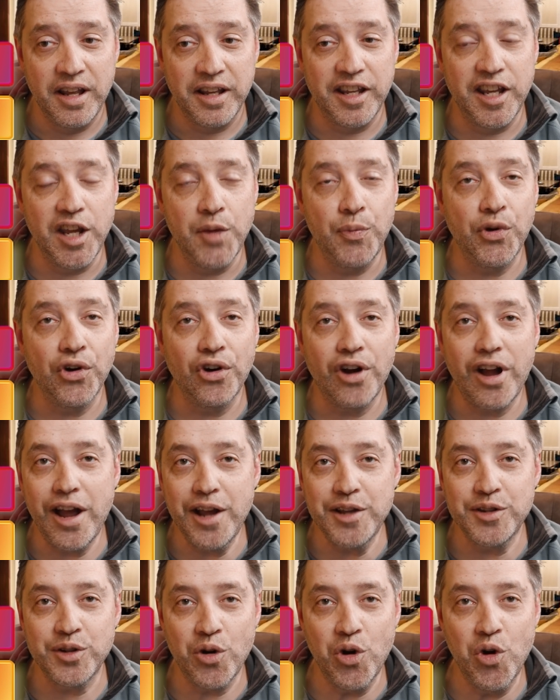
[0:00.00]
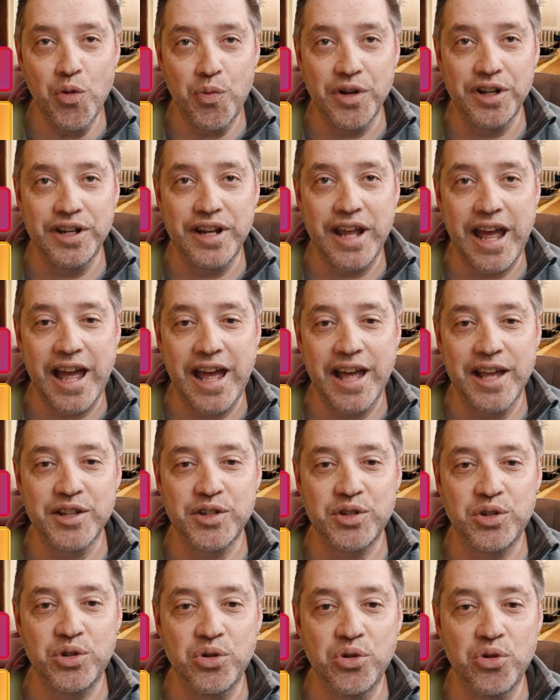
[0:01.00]
Keep your eyes open
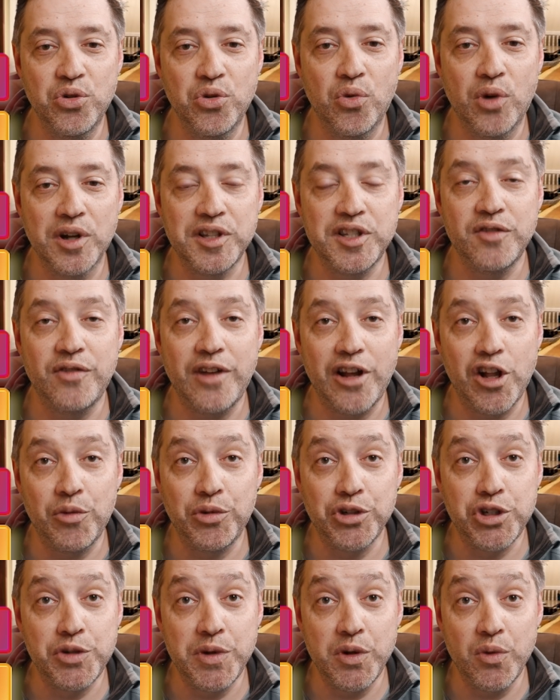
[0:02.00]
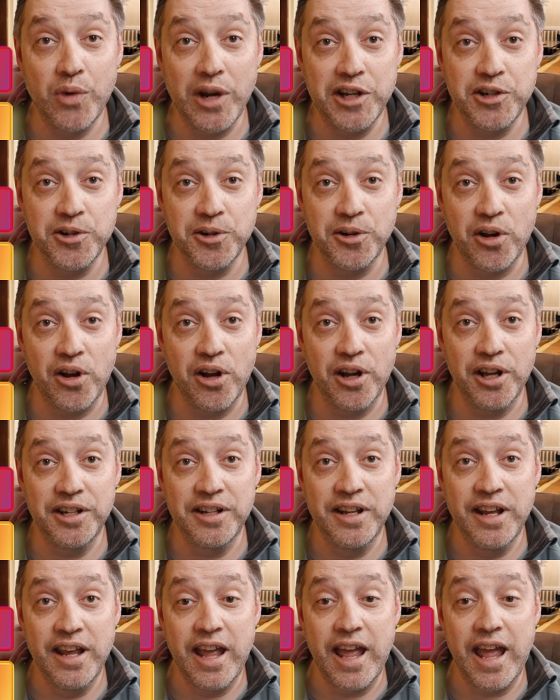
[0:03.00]
as to what's available to be wagered
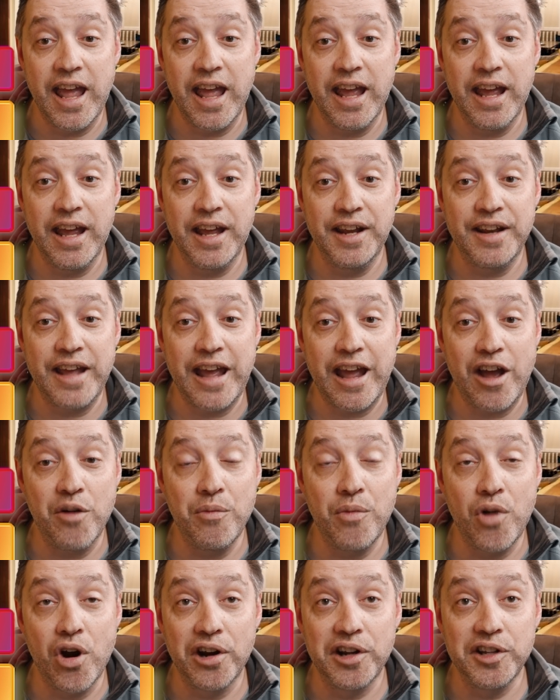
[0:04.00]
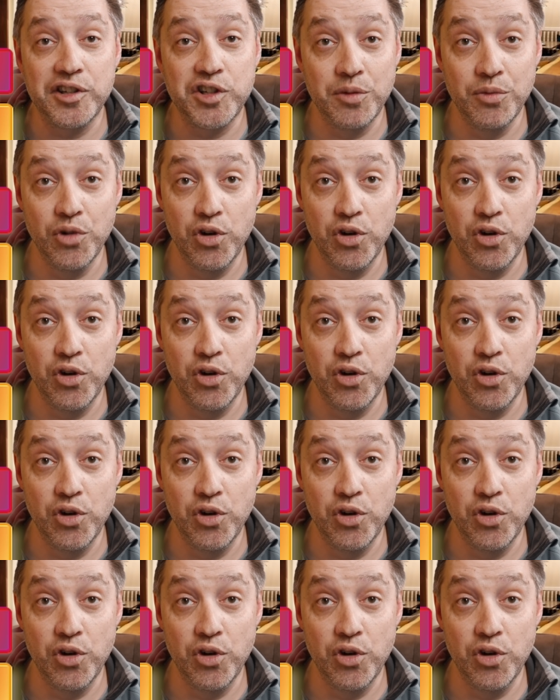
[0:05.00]
on and how markets are